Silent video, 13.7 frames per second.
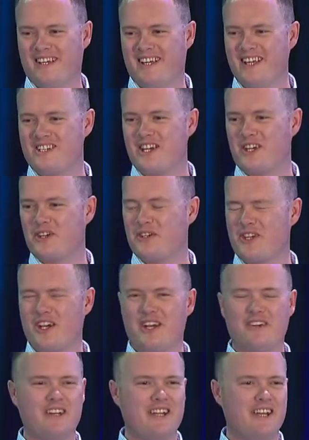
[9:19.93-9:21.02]
check your
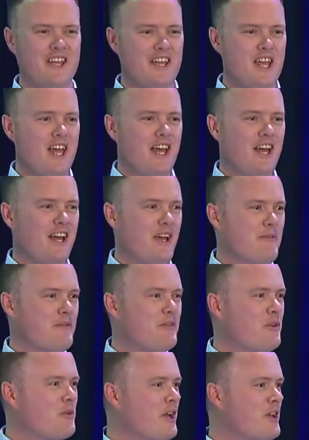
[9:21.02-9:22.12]
diary.
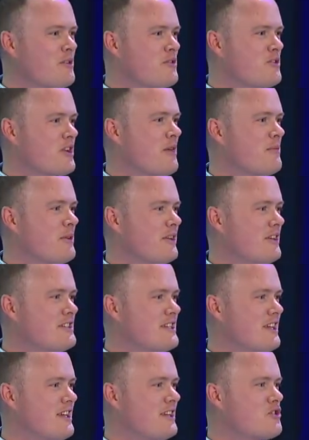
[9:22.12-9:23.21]
If you want to come and
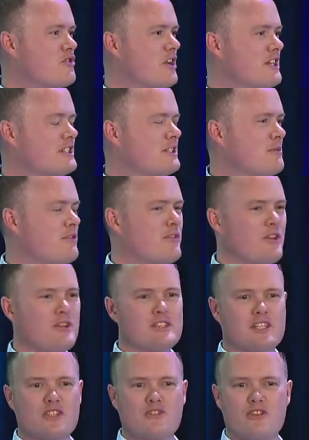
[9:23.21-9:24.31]
try some of
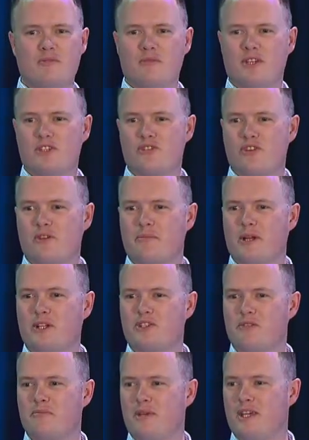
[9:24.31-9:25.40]
those extremely strong
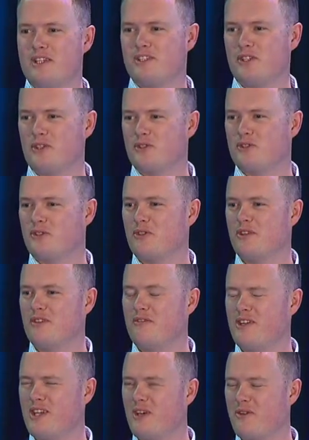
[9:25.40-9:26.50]
Belgian beers that you saw in the
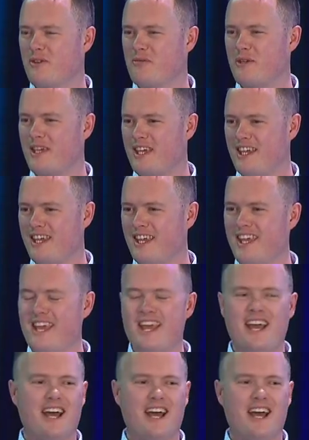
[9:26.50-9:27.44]
video at the beginning,